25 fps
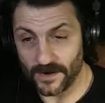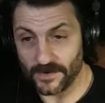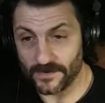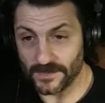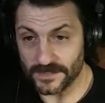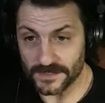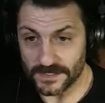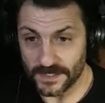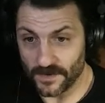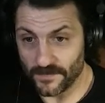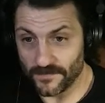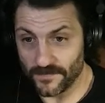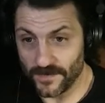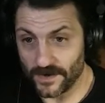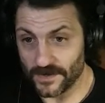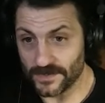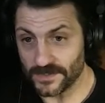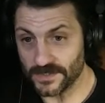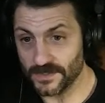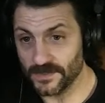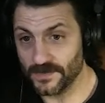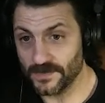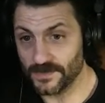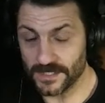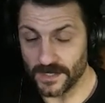and then Terrifier
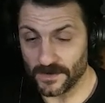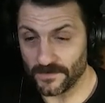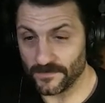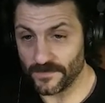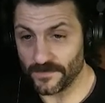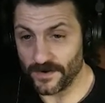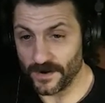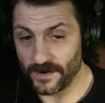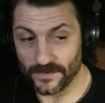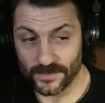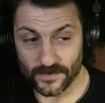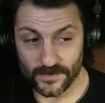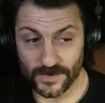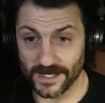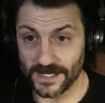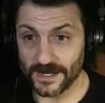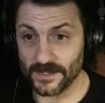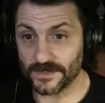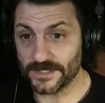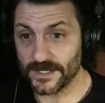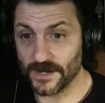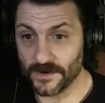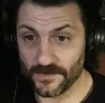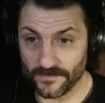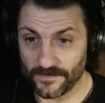2 and Terrifier 3 and
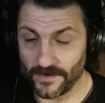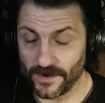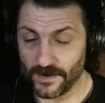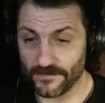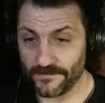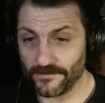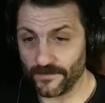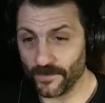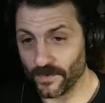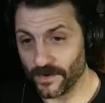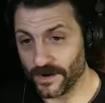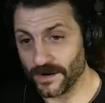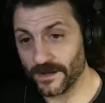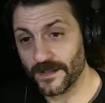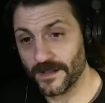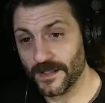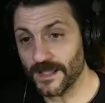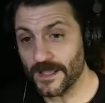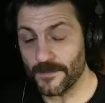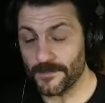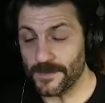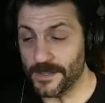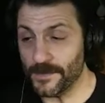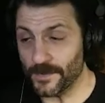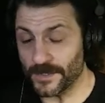now Terrifier 4.
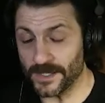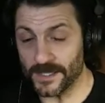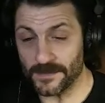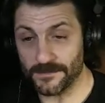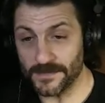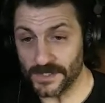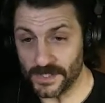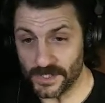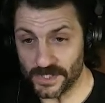People give me